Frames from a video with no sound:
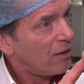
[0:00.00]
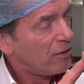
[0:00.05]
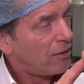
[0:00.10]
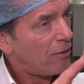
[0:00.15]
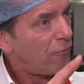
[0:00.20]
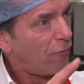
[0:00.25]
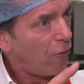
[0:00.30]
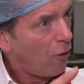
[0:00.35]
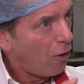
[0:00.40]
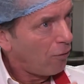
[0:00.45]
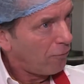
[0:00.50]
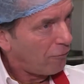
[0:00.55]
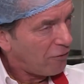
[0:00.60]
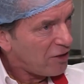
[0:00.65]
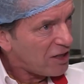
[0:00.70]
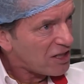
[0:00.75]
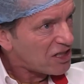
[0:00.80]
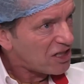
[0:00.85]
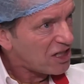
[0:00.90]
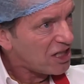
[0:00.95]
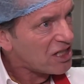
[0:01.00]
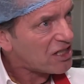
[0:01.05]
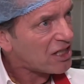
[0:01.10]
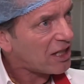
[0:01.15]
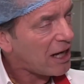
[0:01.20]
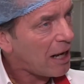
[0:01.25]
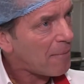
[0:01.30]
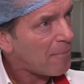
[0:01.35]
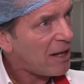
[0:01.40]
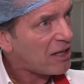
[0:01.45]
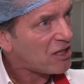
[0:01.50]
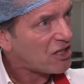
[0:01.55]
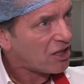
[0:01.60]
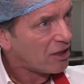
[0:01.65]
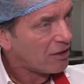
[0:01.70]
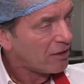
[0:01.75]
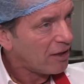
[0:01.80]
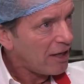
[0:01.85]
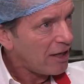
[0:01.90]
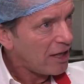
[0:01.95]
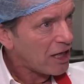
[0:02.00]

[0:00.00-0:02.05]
the 4 VCs that I mentioned.